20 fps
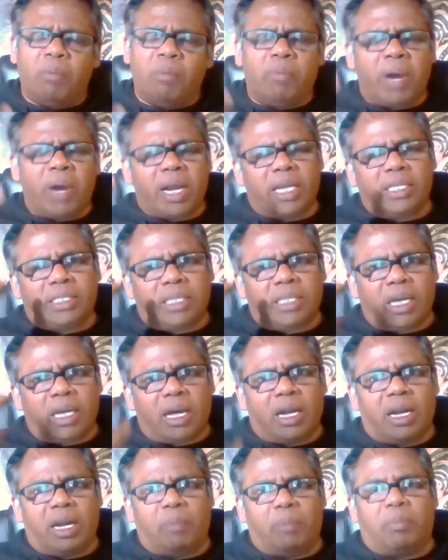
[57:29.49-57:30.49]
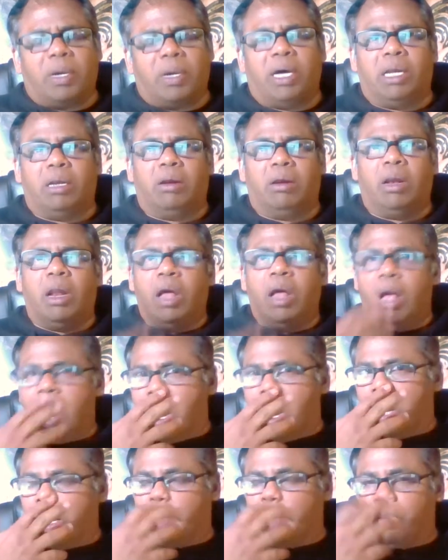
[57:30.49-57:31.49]
Pakistan, Nepal,
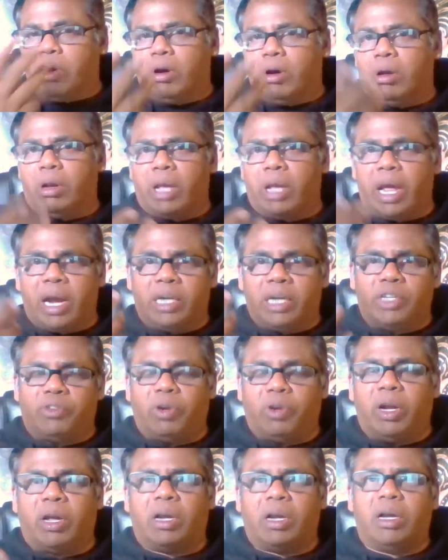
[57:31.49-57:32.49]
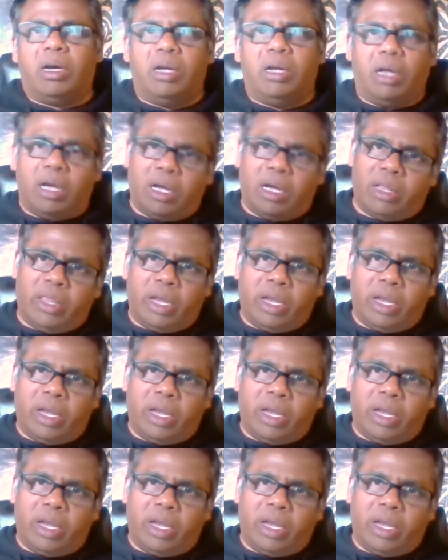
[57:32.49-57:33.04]
and Sri Lanka.